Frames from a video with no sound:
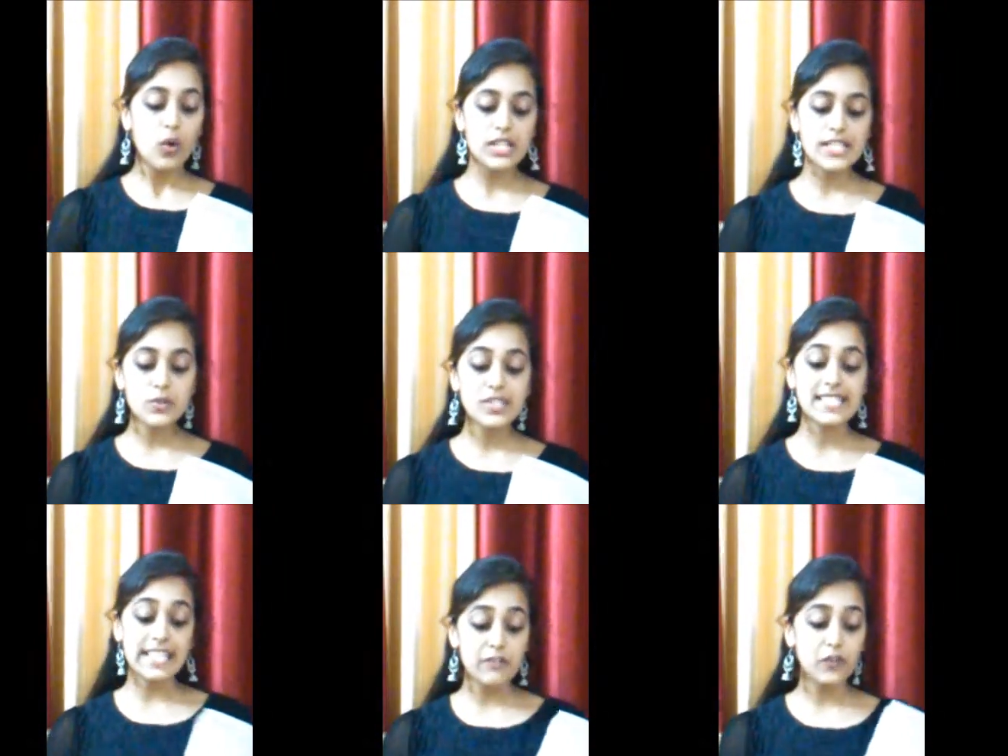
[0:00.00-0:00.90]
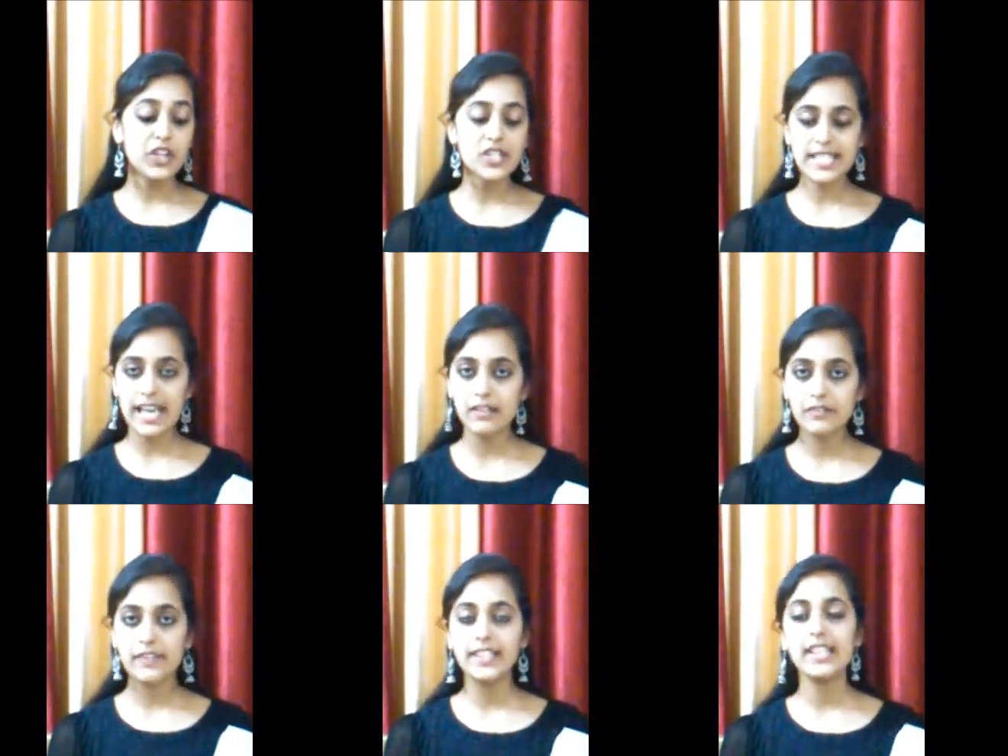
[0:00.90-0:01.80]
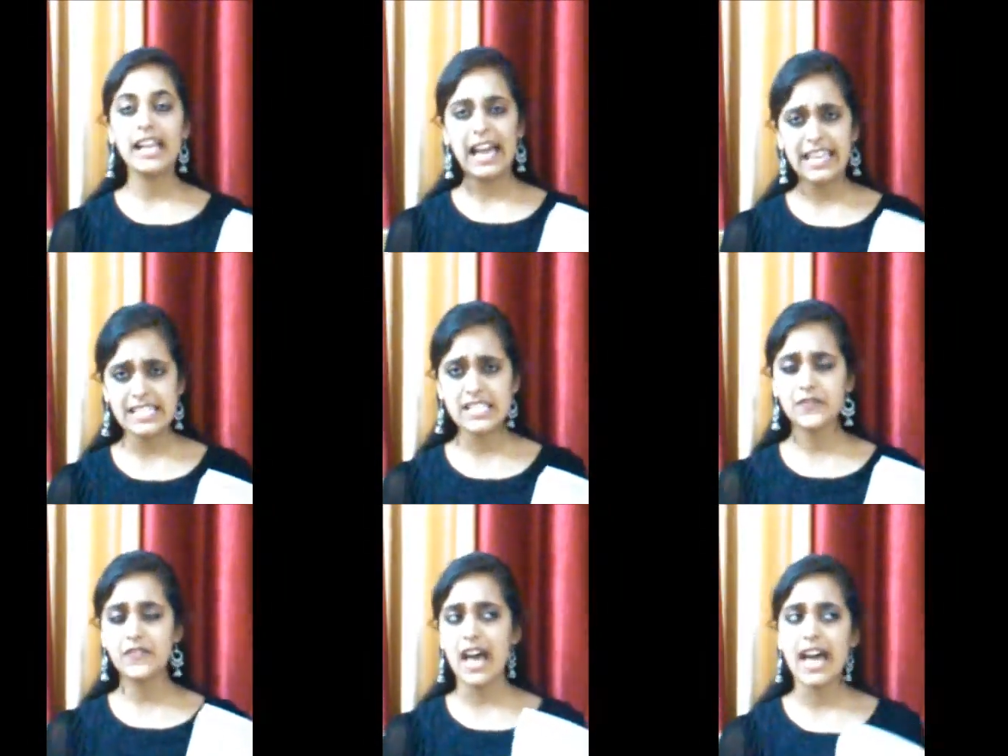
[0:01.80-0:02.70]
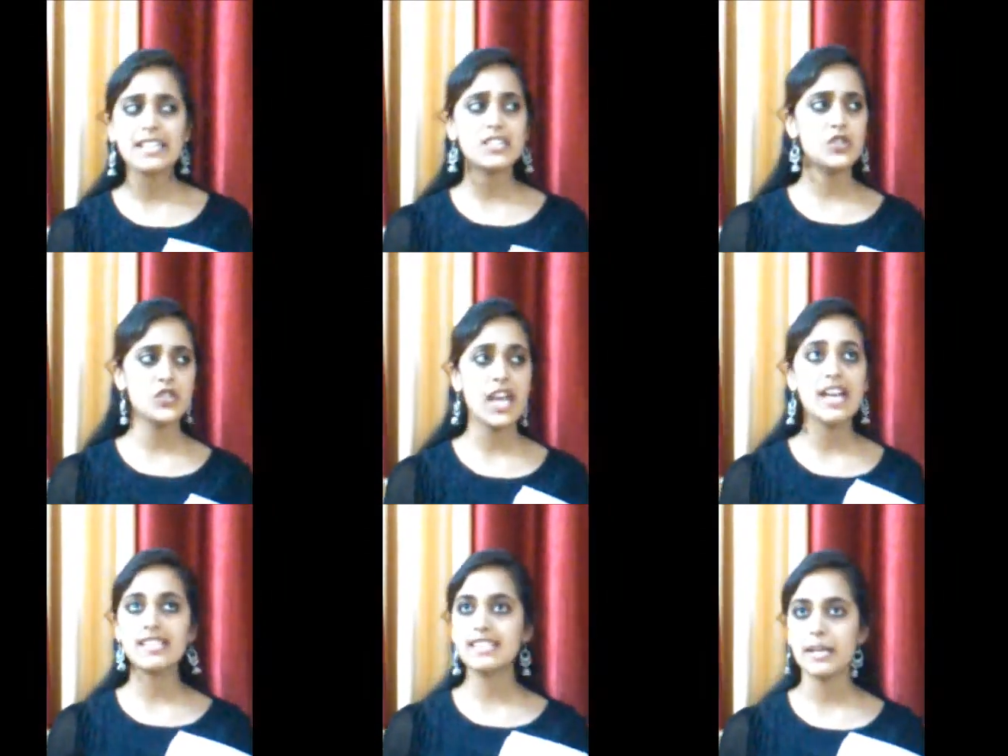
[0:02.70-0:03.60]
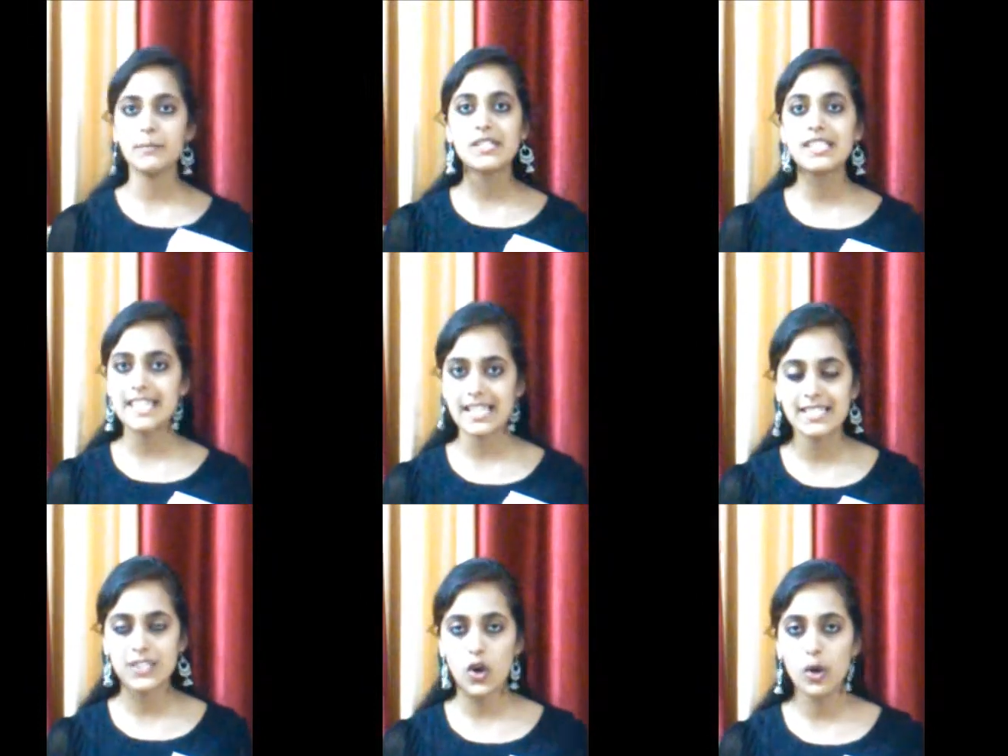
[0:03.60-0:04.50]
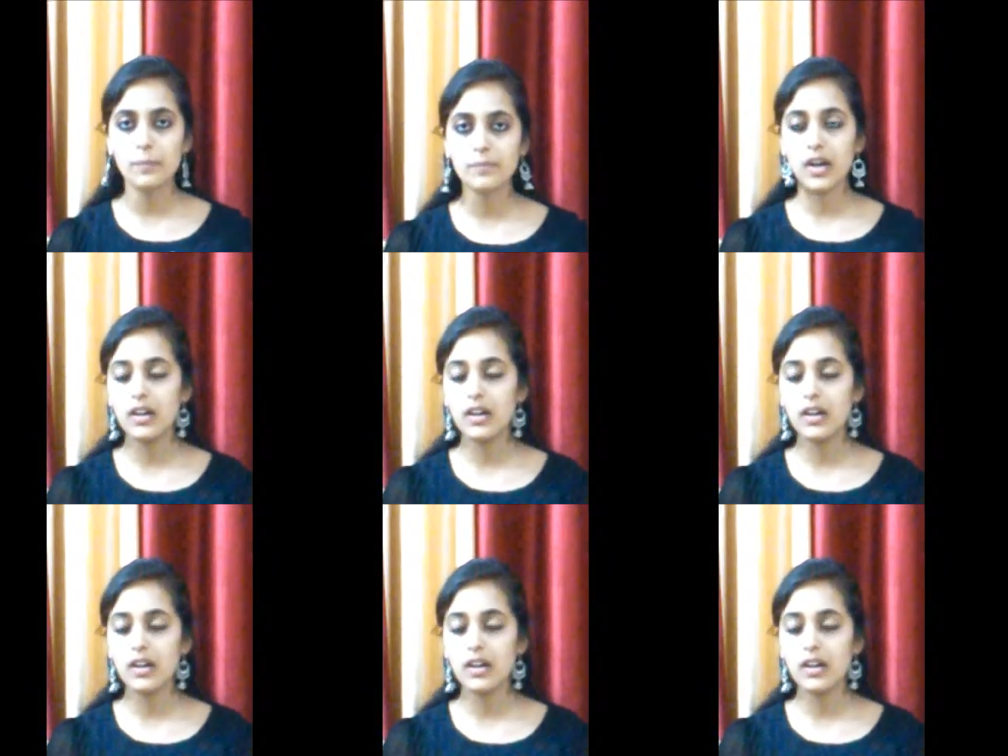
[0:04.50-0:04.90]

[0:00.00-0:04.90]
Also see for yourself whether lights, fans, chairs, tables, desktop,